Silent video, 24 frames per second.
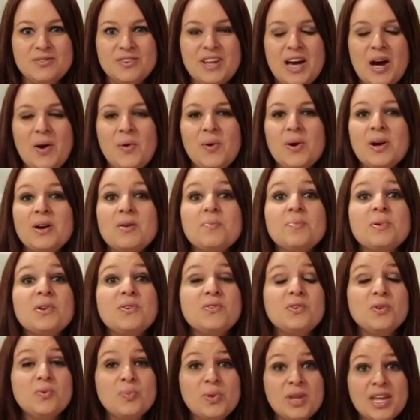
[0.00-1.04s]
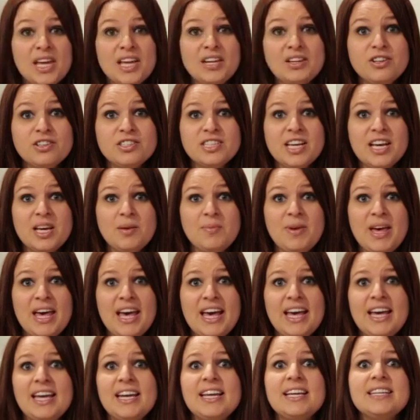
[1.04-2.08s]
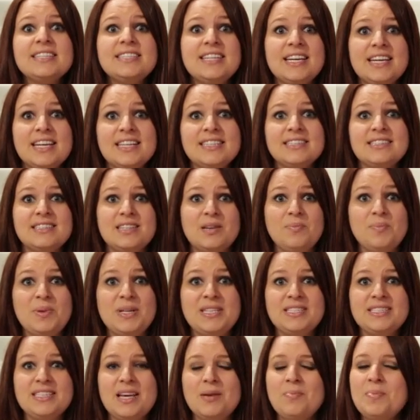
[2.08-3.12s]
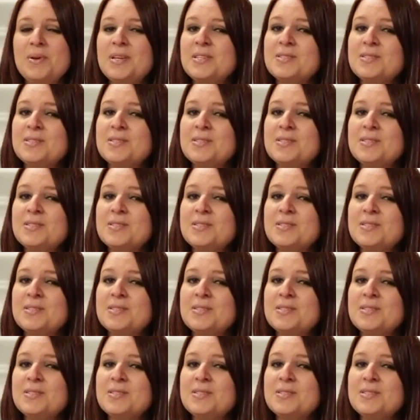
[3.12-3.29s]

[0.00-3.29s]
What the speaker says: flower, but if you plan your time ahead and take it step by step,